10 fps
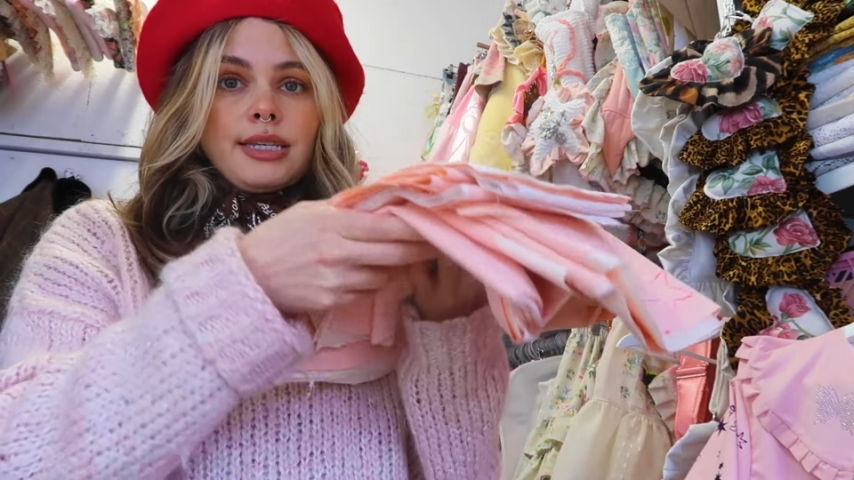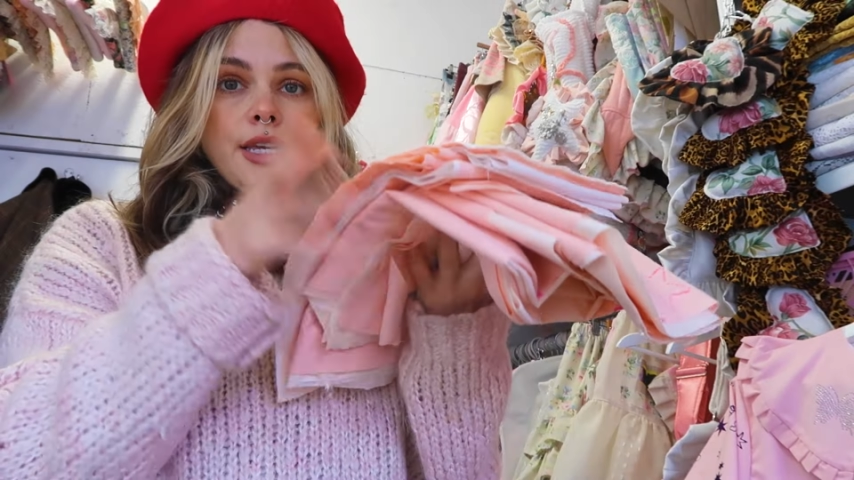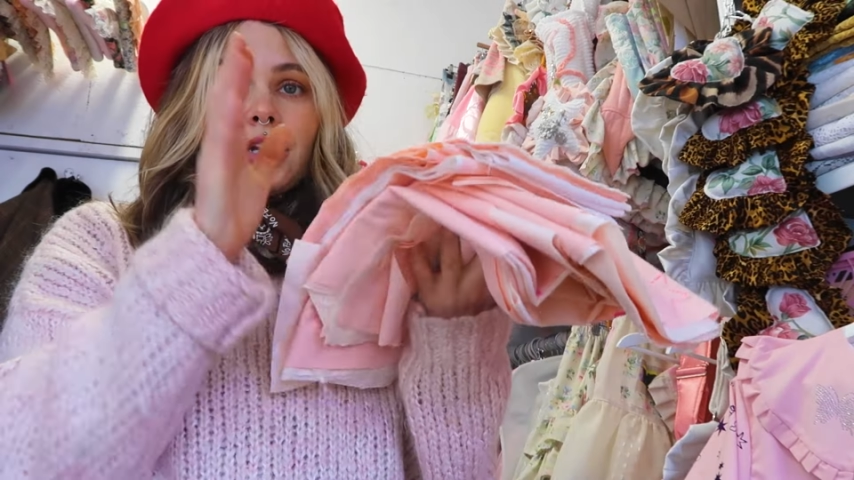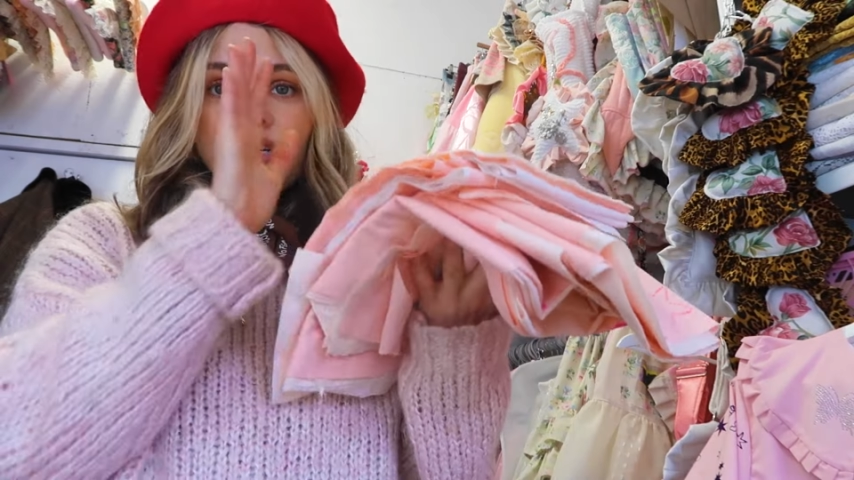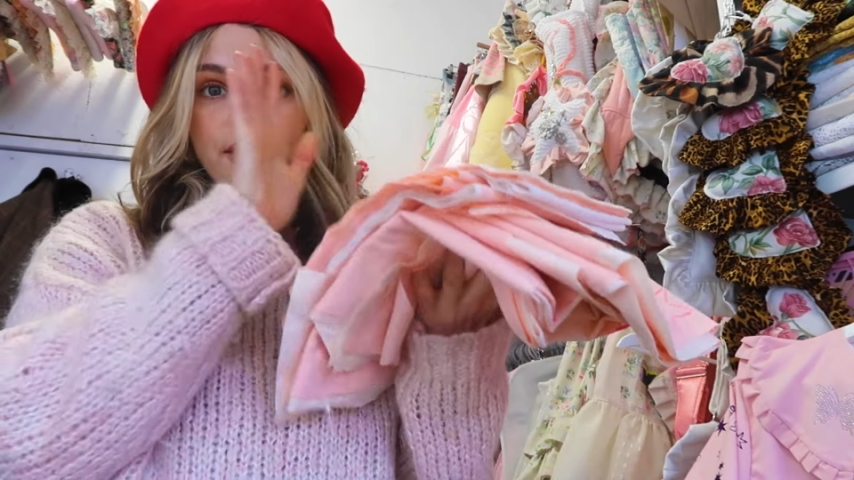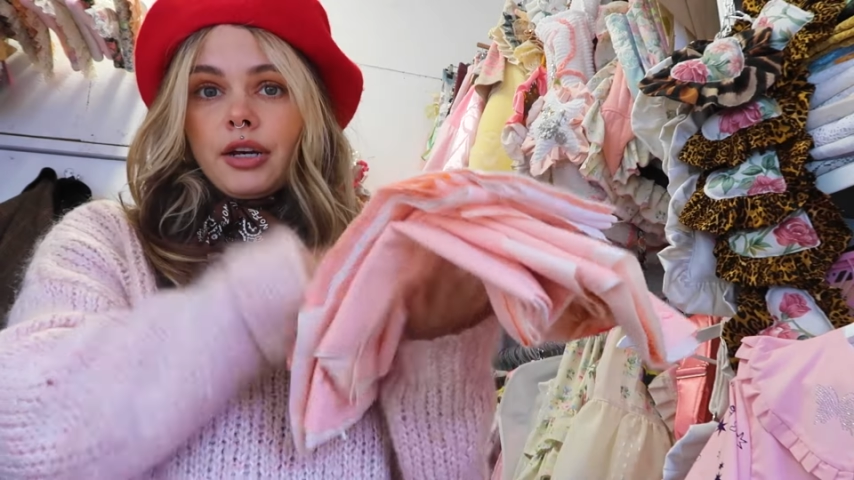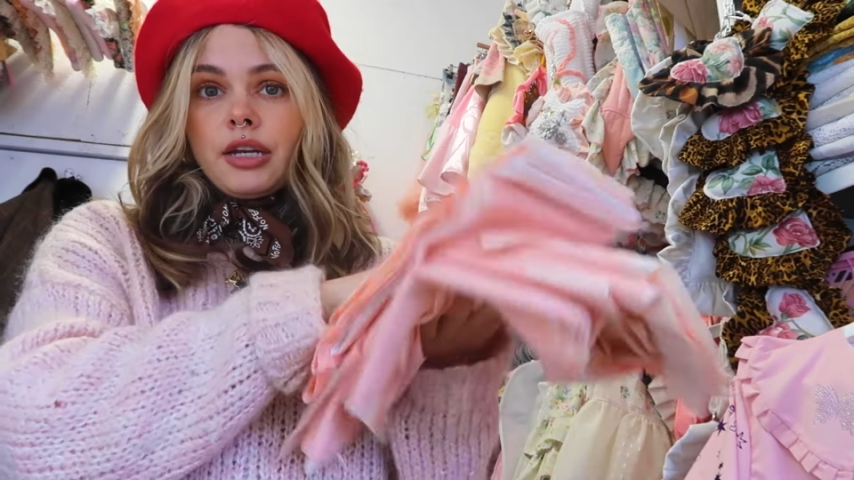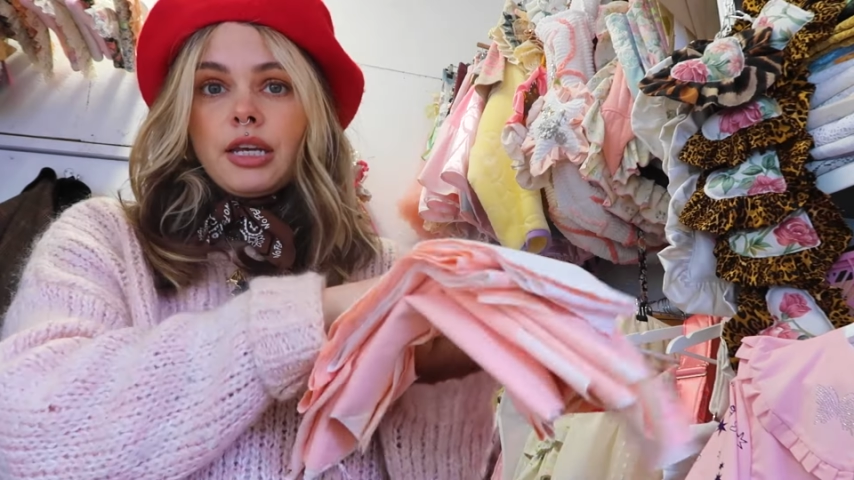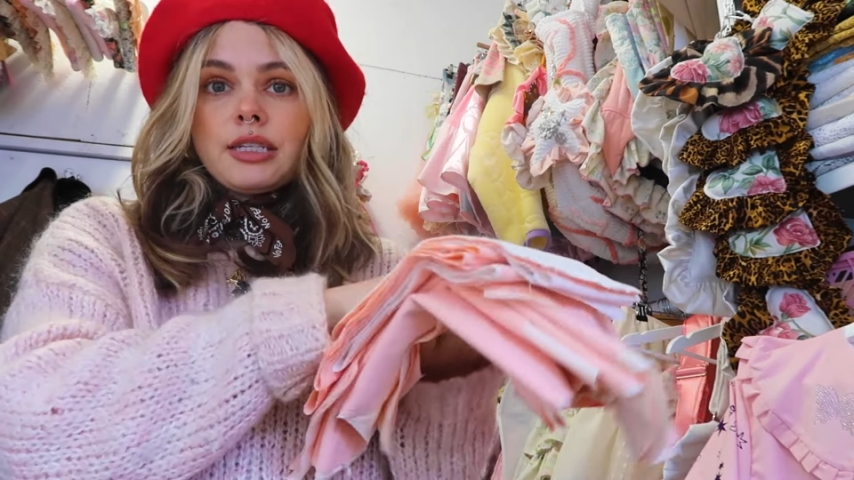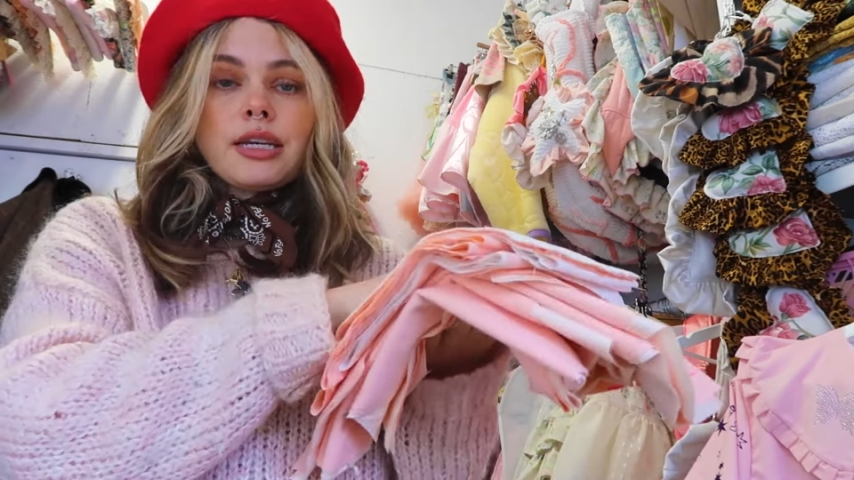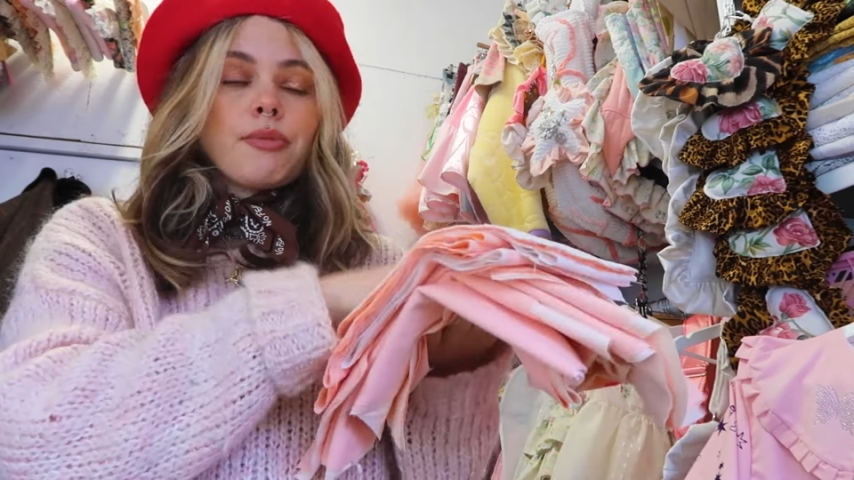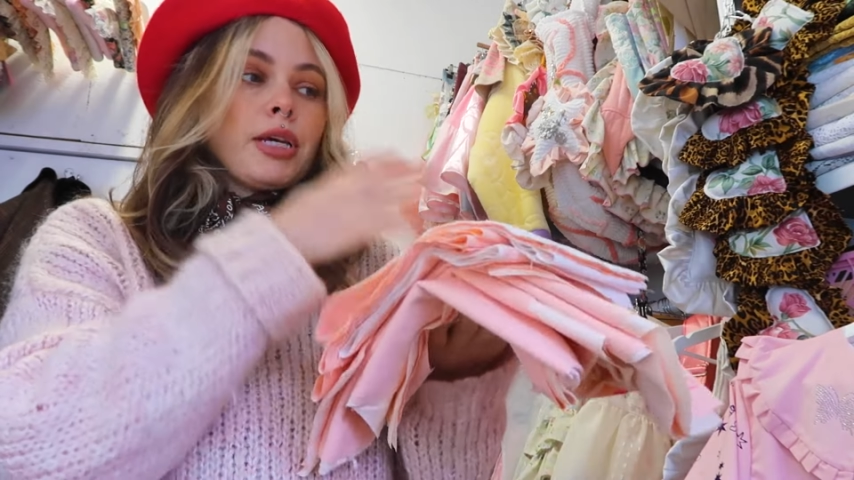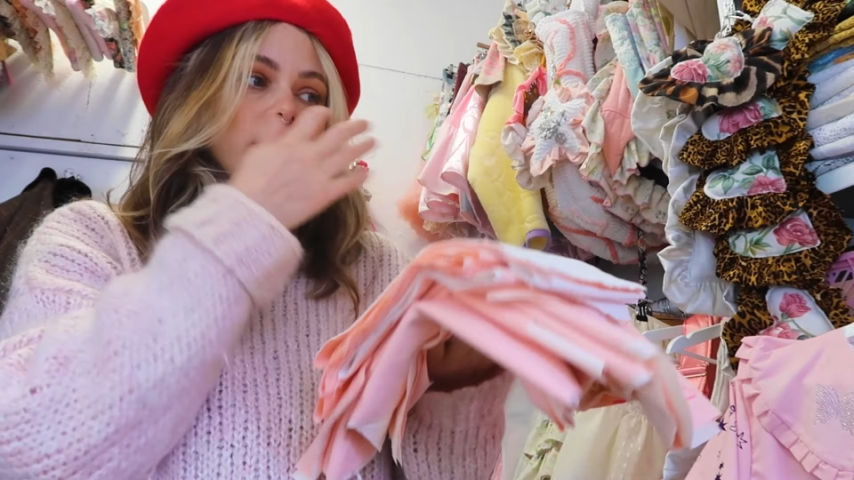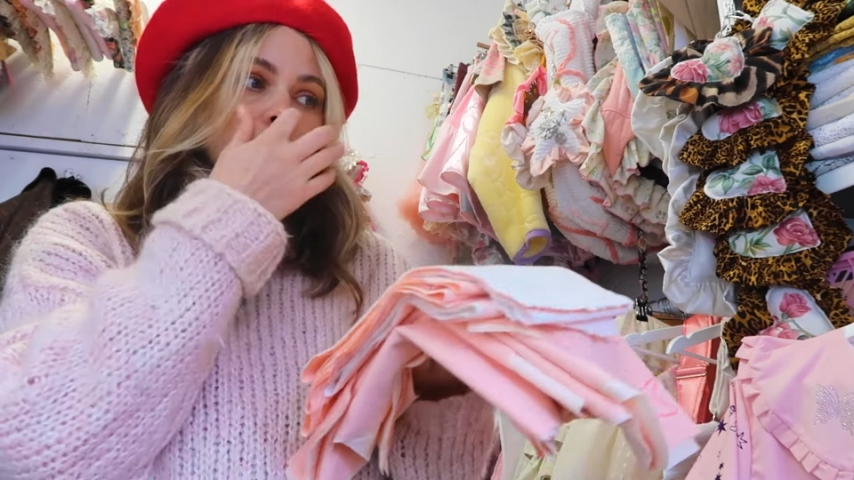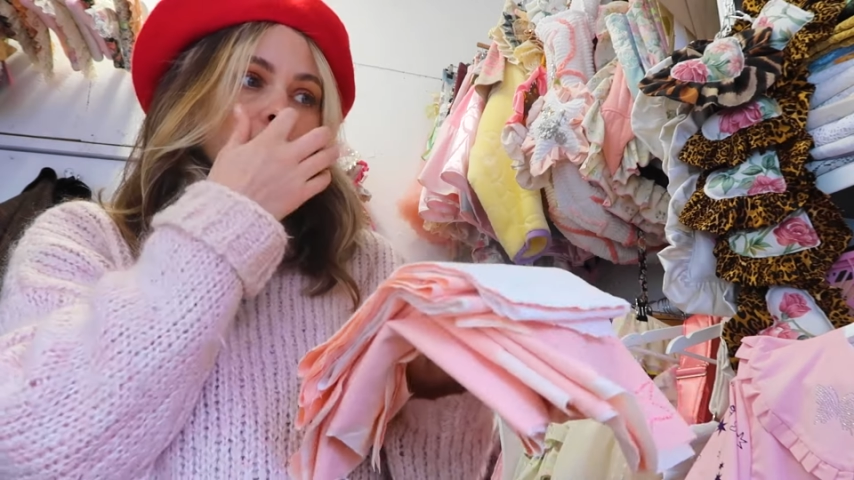here that I'd like to get
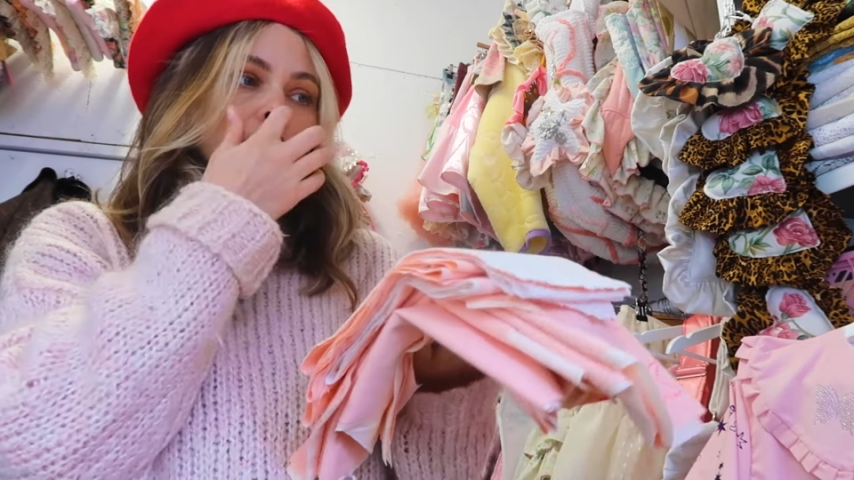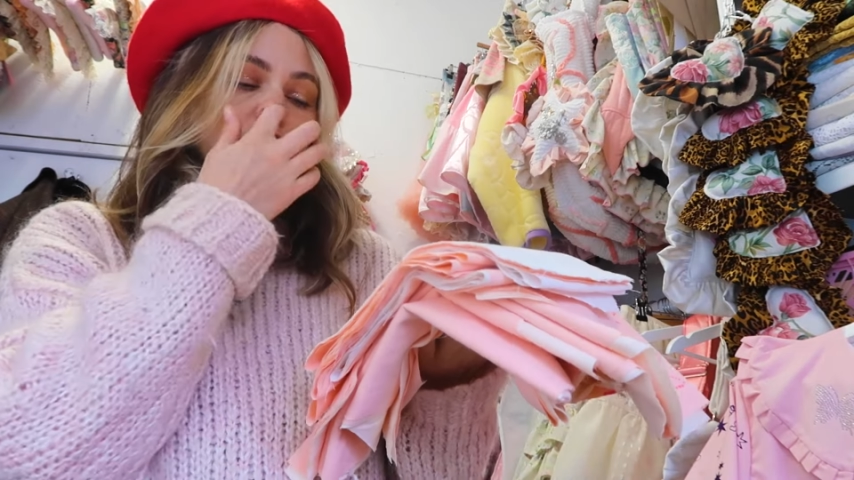made today.